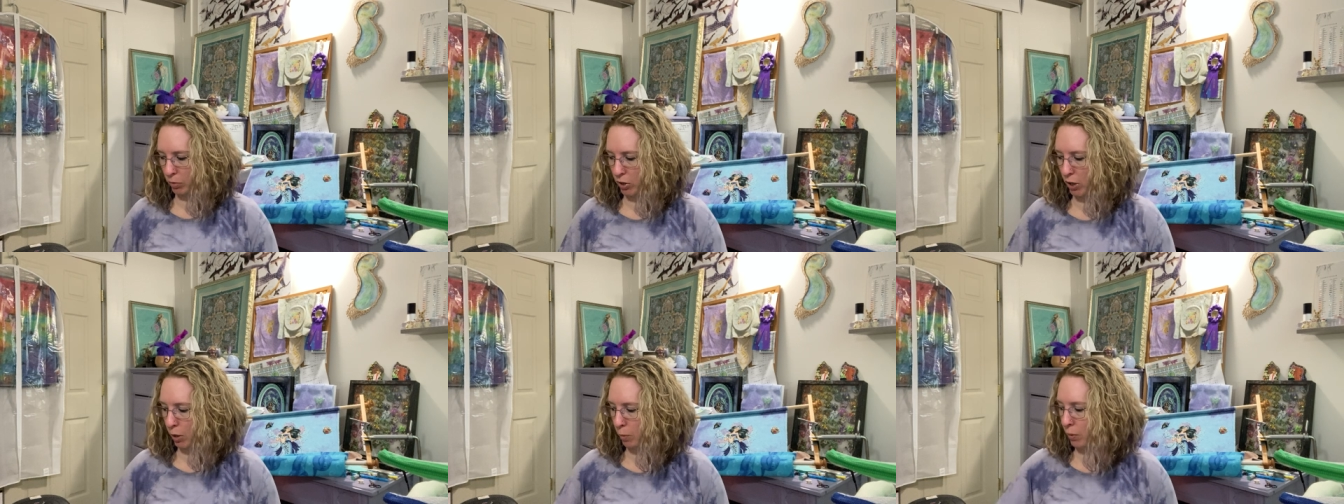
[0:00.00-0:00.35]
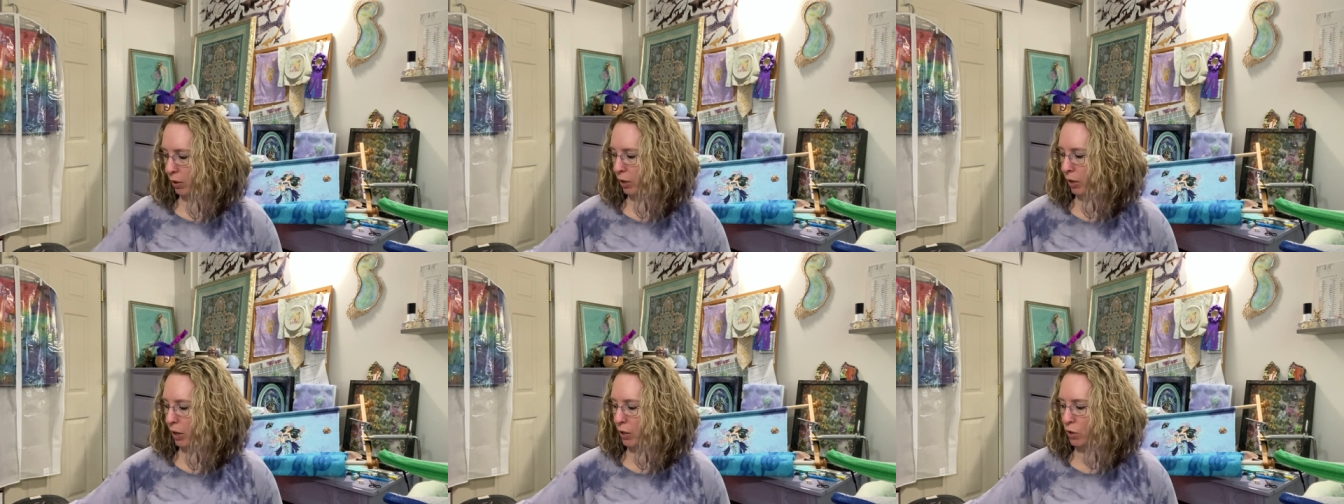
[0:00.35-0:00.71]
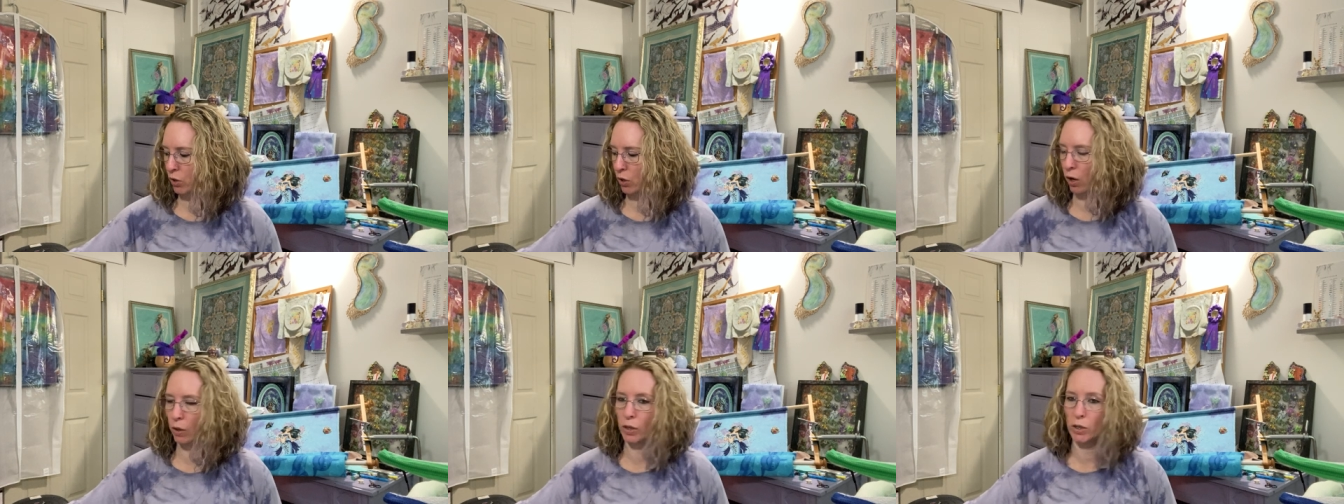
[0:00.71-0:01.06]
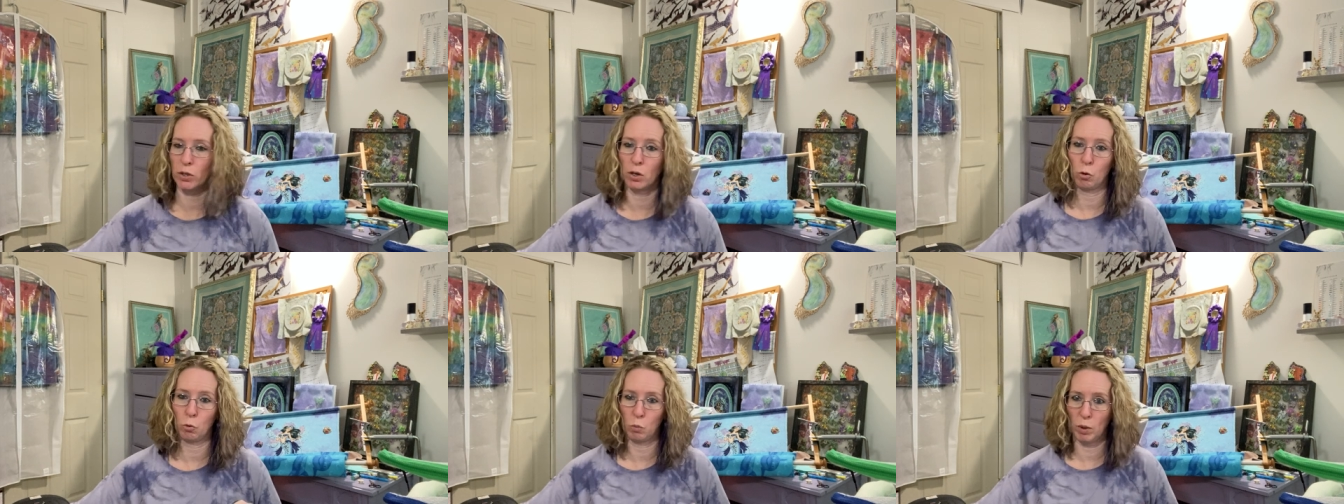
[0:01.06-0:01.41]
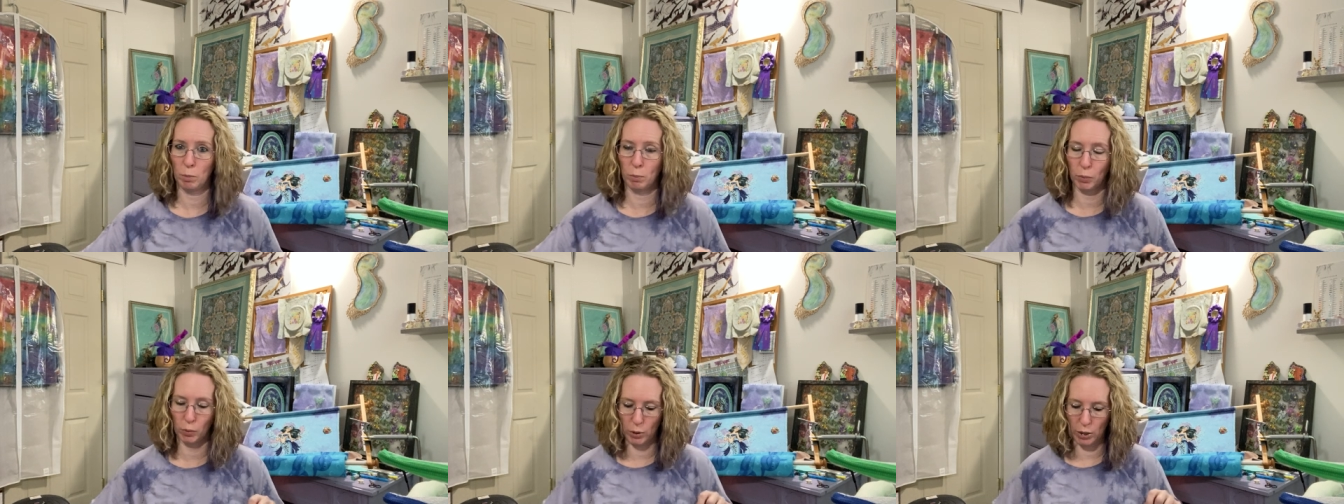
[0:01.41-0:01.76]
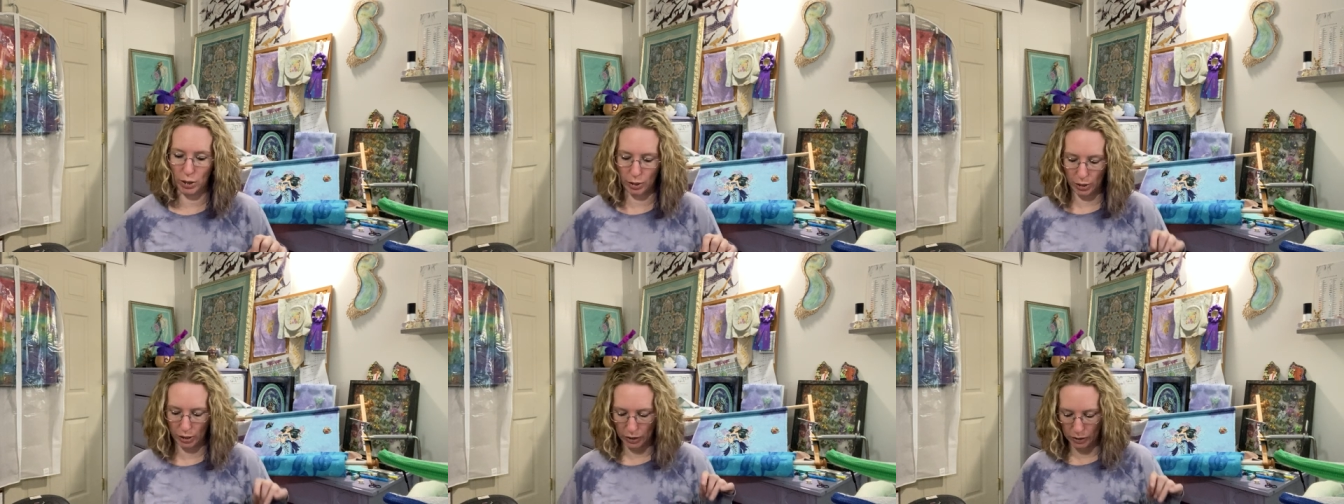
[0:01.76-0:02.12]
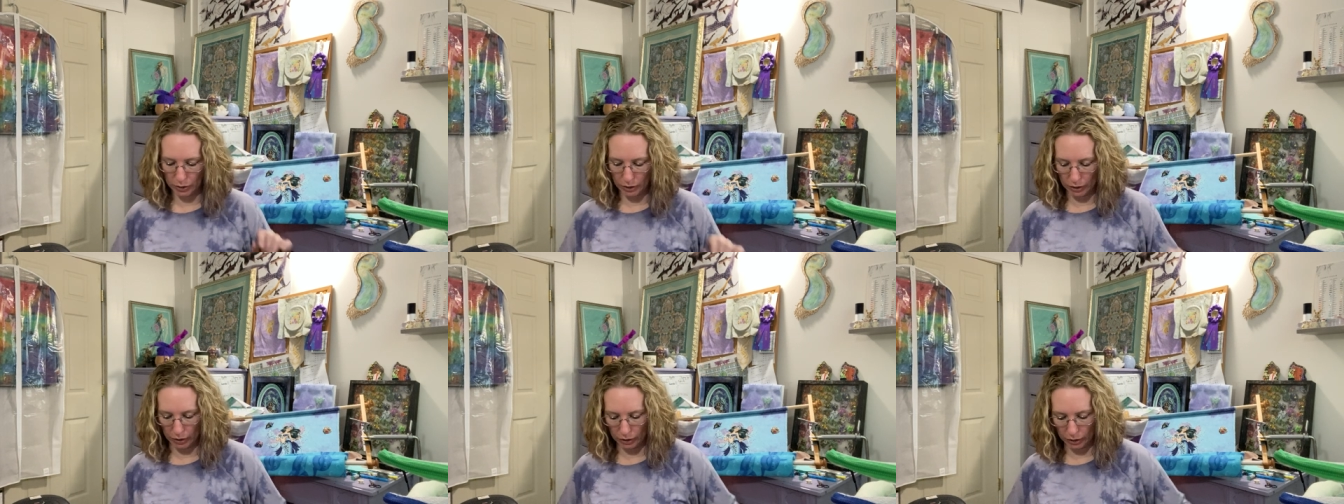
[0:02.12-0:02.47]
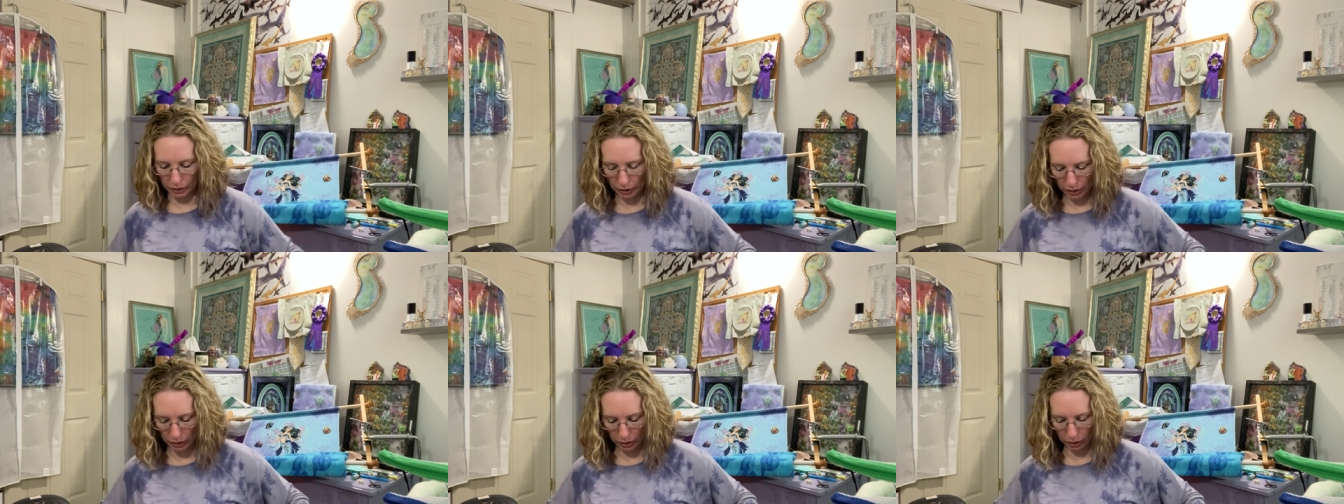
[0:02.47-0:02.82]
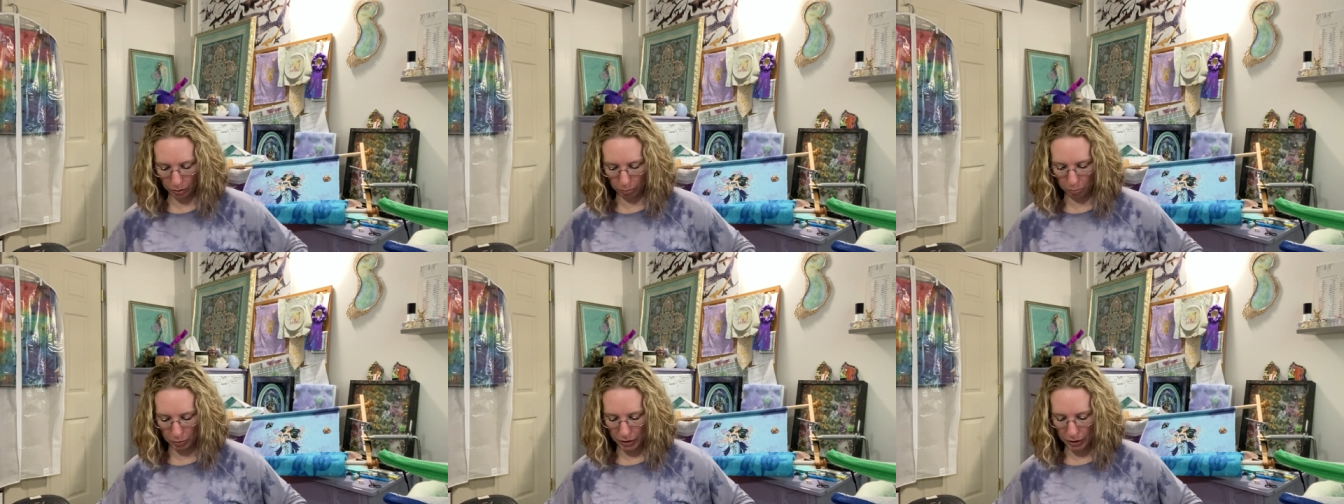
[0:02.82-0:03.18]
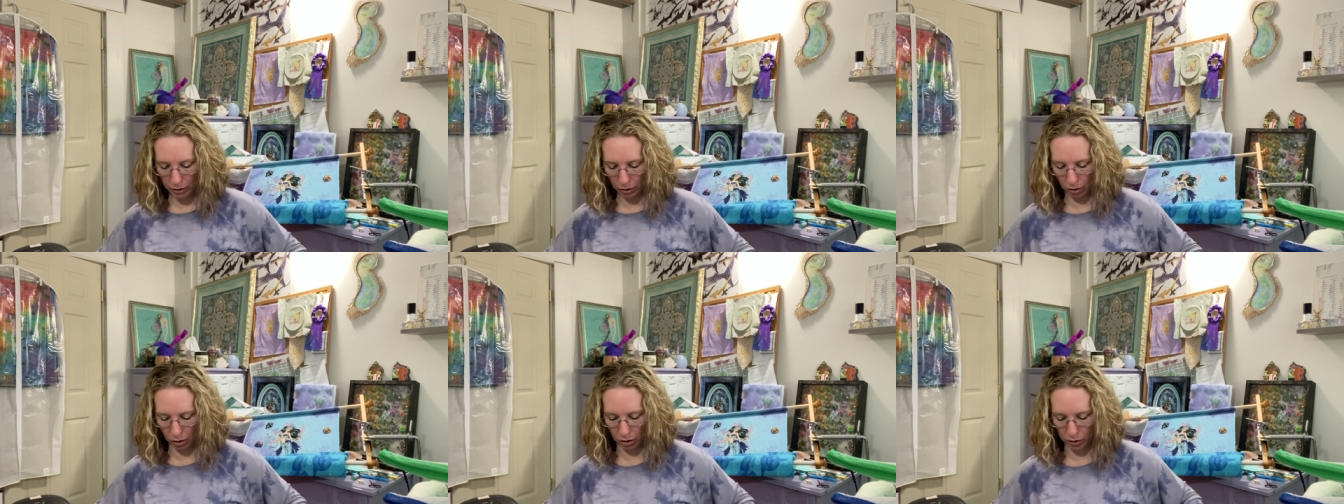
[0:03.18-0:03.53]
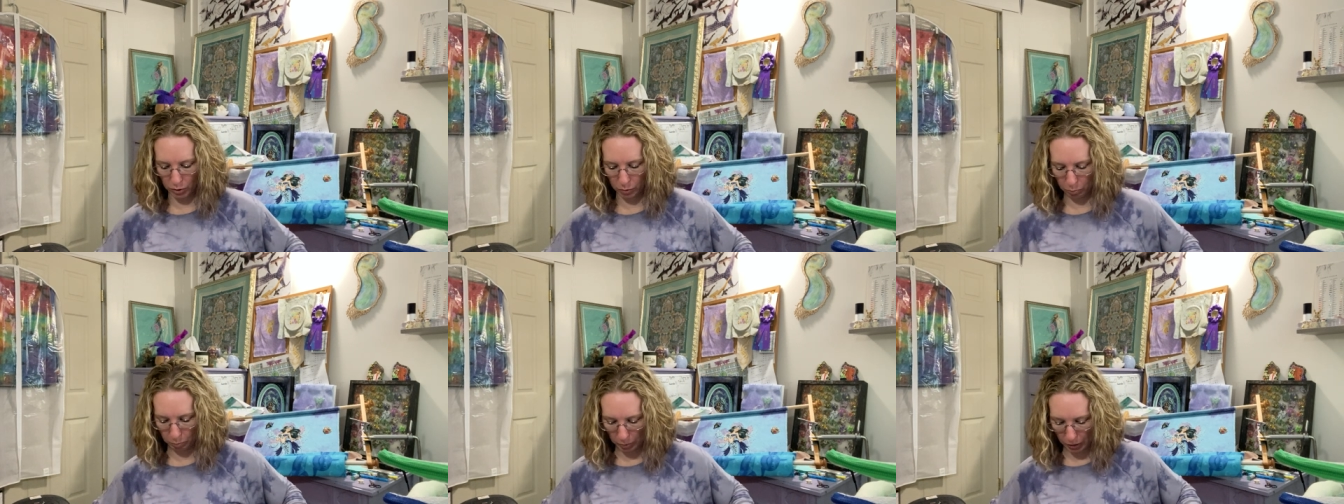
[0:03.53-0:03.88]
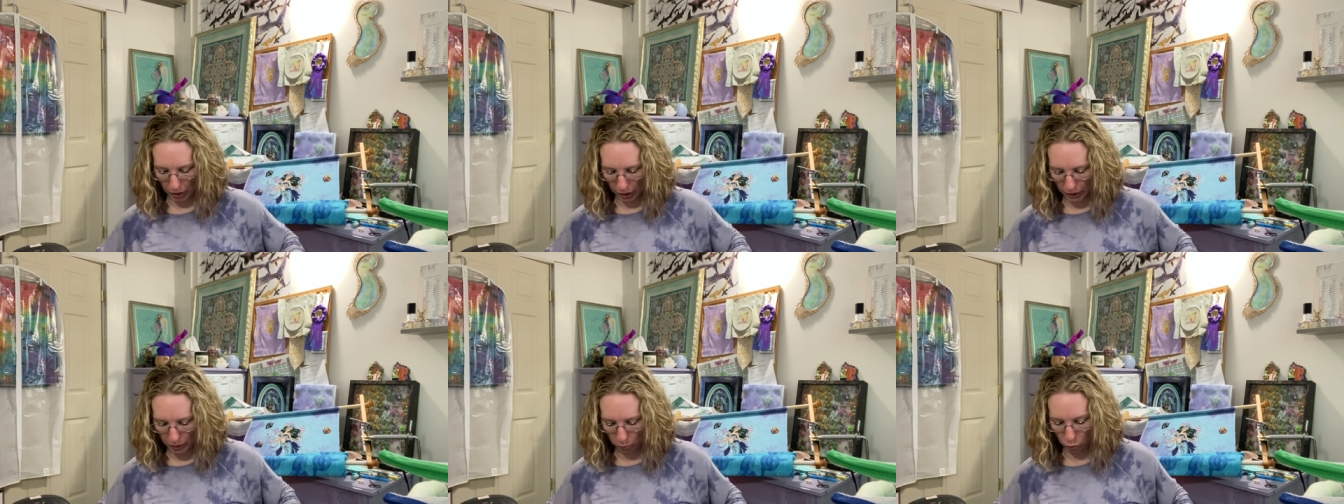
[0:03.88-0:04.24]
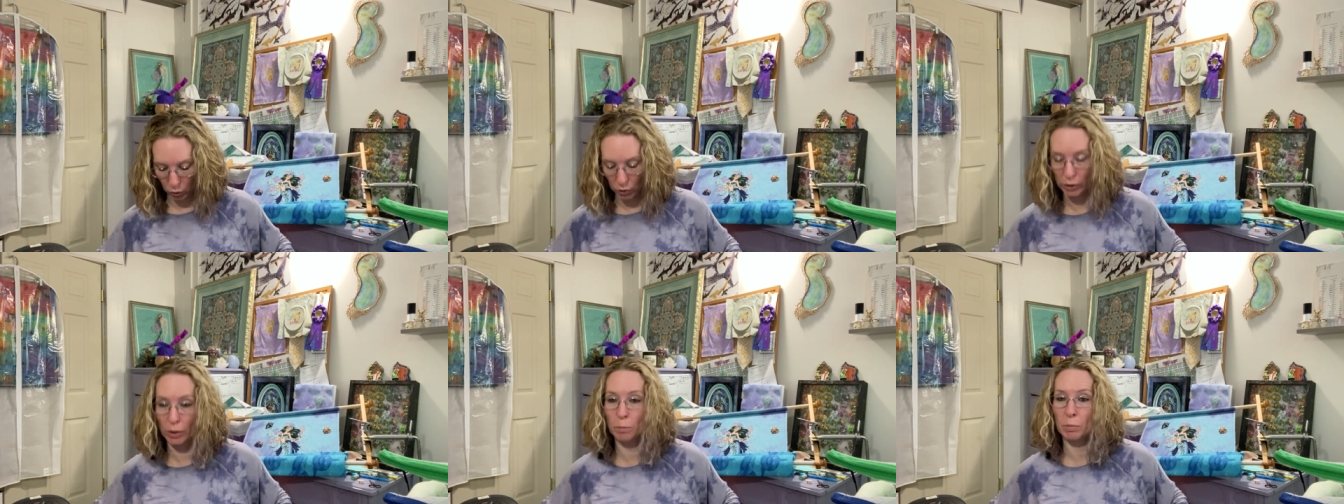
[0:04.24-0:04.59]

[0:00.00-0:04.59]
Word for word: time you guys saw this on a WIP parade, I did get the peacock's body, one of the